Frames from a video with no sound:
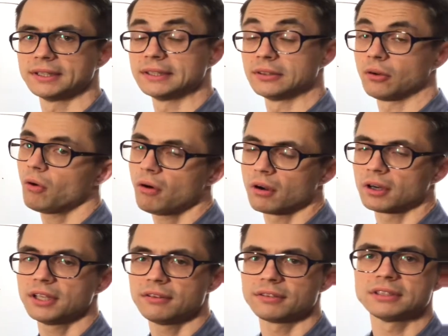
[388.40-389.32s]
or
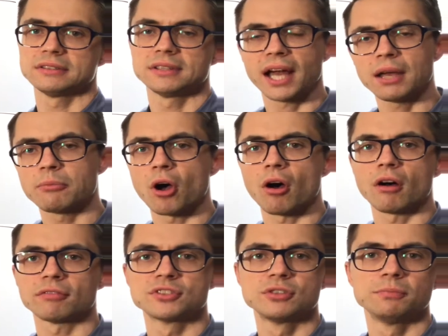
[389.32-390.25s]
even I'm
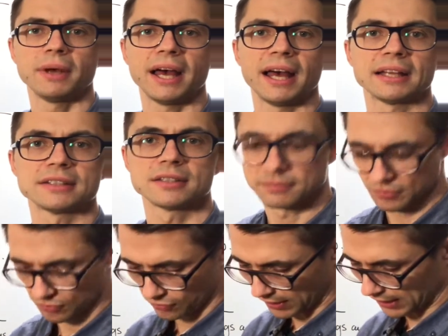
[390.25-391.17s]
off to bed,
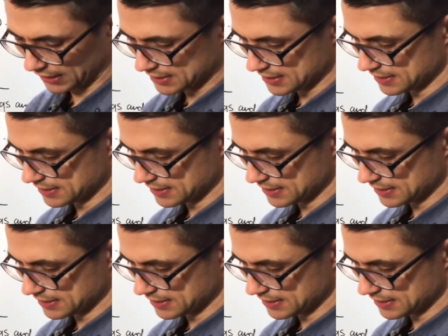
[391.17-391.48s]
right?